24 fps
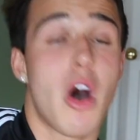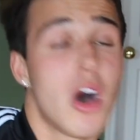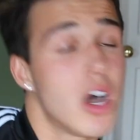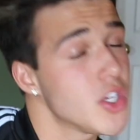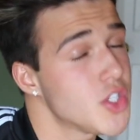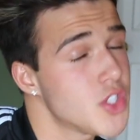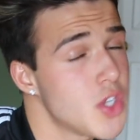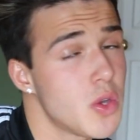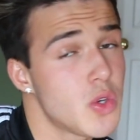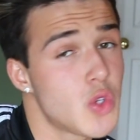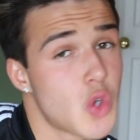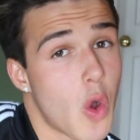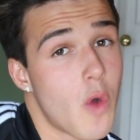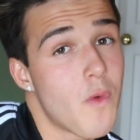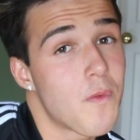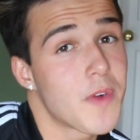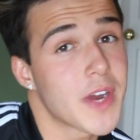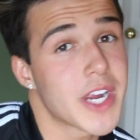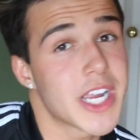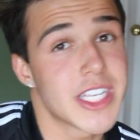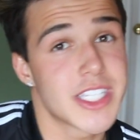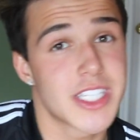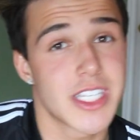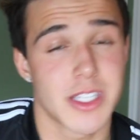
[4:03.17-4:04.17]
Also, don't
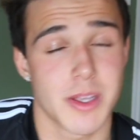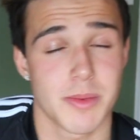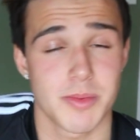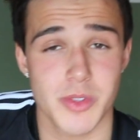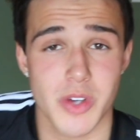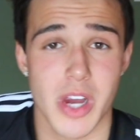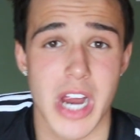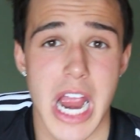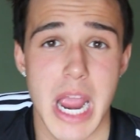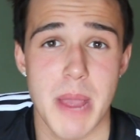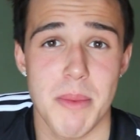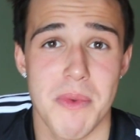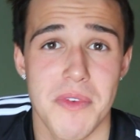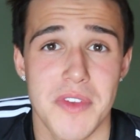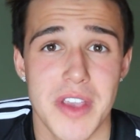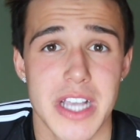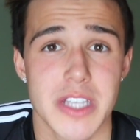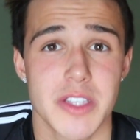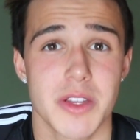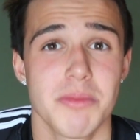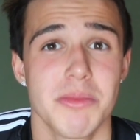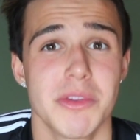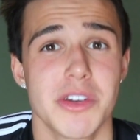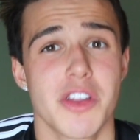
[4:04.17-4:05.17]
forget to subscribe if you
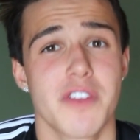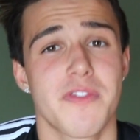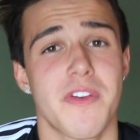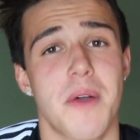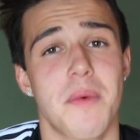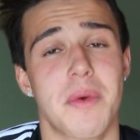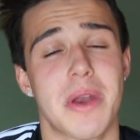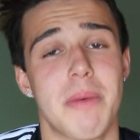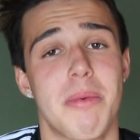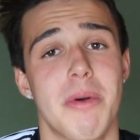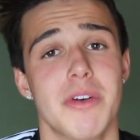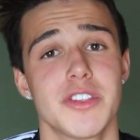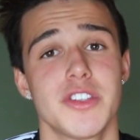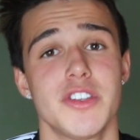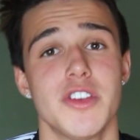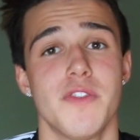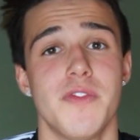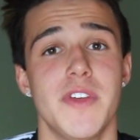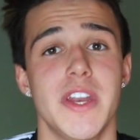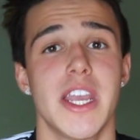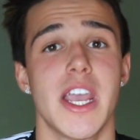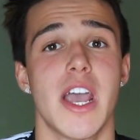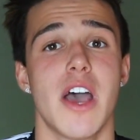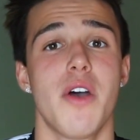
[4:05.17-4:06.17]
guys want to be notified when I post a new
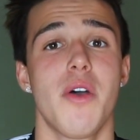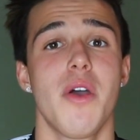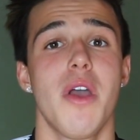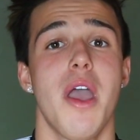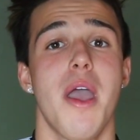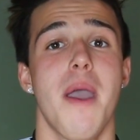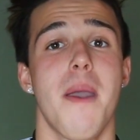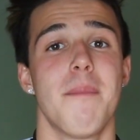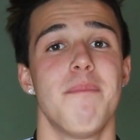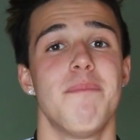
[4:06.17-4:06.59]
video.